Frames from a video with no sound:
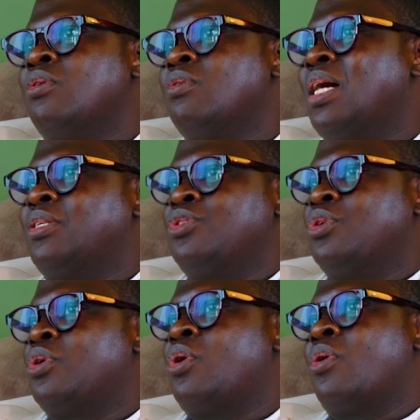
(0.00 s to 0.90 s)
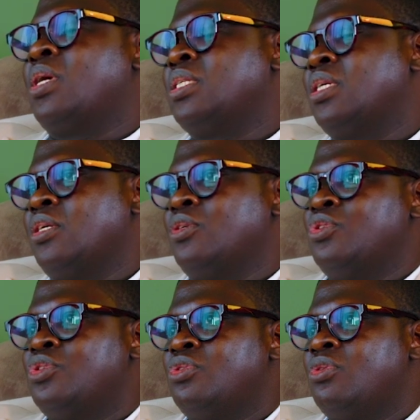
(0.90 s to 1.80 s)
at your current
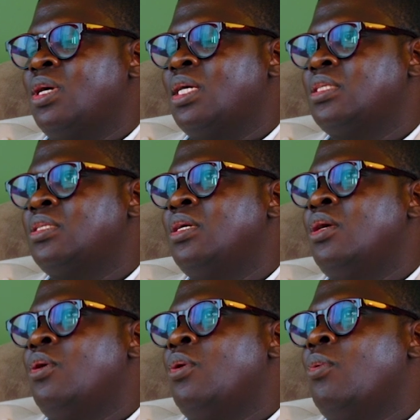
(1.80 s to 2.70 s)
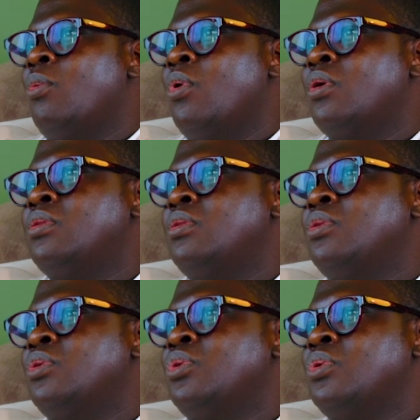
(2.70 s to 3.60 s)
age, right? What
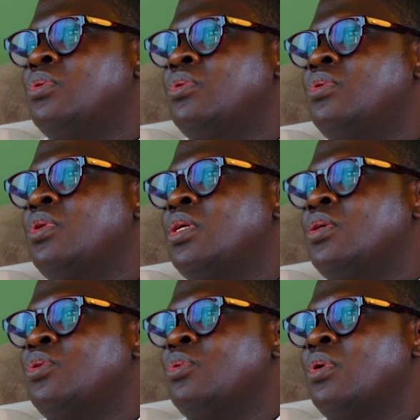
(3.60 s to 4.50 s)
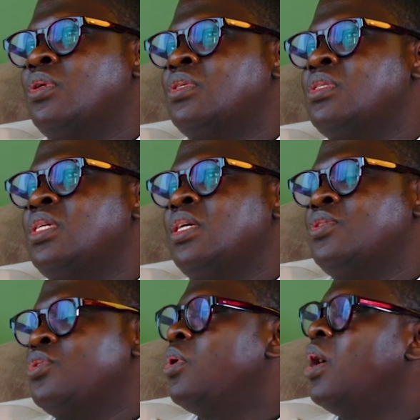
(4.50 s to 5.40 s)
do you think you want to say
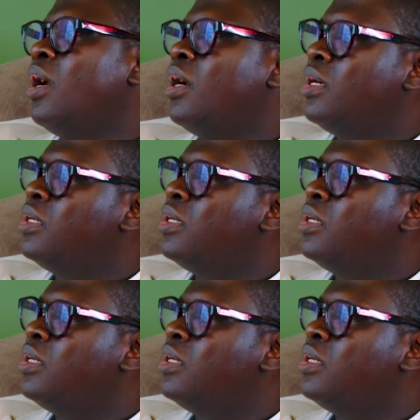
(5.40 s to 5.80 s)
to her?